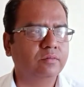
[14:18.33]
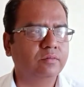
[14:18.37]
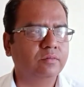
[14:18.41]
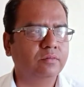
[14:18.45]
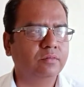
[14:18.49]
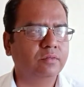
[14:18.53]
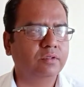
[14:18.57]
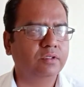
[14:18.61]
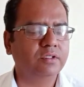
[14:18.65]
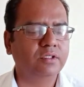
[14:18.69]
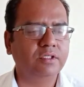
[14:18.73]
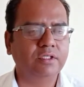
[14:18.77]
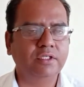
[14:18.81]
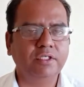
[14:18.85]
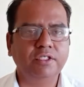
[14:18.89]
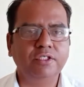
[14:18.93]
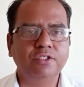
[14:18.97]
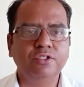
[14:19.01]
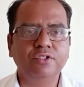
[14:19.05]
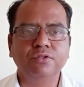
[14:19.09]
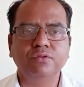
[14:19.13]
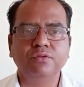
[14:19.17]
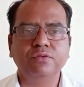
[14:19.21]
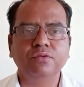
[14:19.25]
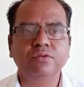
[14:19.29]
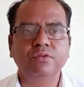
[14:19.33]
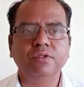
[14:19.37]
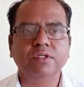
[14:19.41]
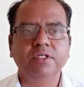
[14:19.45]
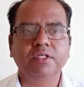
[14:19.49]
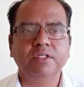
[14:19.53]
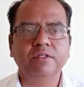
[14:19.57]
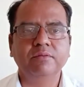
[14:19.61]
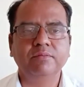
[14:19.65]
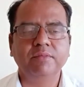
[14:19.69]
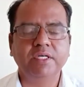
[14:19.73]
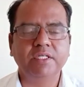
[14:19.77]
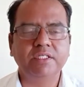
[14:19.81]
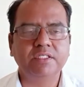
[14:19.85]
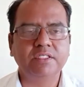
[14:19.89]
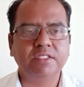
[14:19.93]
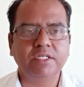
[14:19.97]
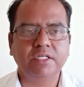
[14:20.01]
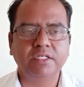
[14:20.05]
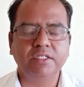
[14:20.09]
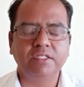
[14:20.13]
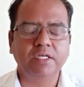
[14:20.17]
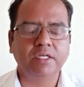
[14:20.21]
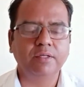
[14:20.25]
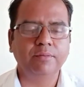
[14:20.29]
botany, zoo, and math
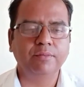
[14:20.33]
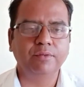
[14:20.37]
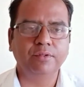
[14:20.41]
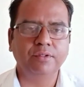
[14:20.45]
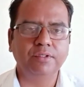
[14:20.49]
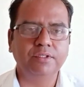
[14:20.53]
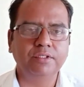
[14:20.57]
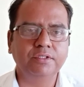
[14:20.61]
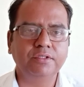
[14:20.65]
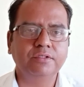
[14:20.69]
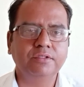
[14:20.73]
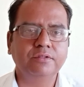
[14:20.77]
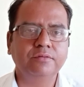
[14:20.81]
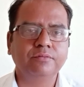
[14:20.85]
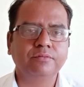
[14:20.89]
stat laboratories.